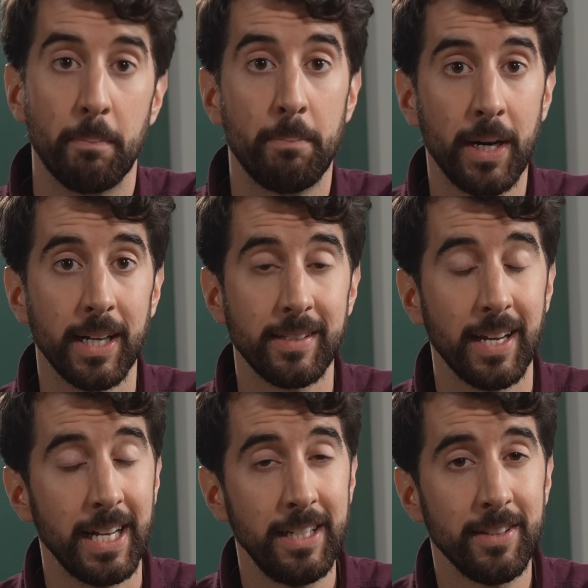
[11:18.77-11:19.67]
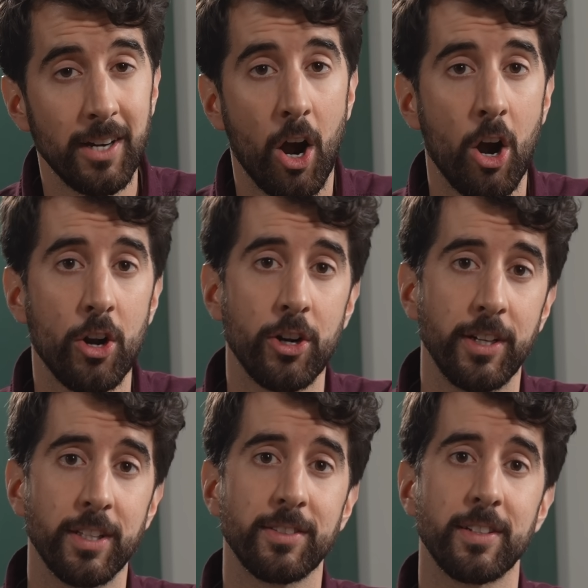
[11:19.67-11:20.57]
But anything harder
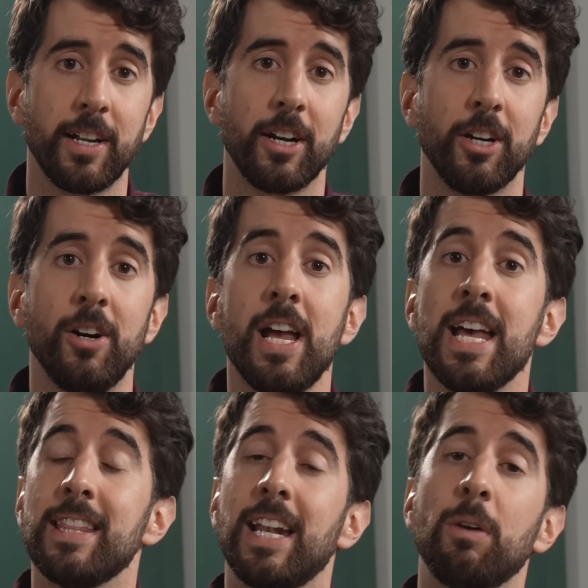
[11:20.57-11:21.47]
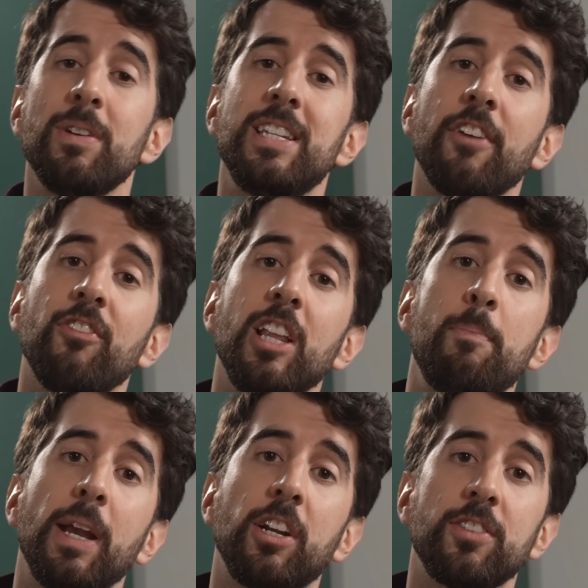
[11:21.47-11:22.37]
in this scenario, then I would definitely pick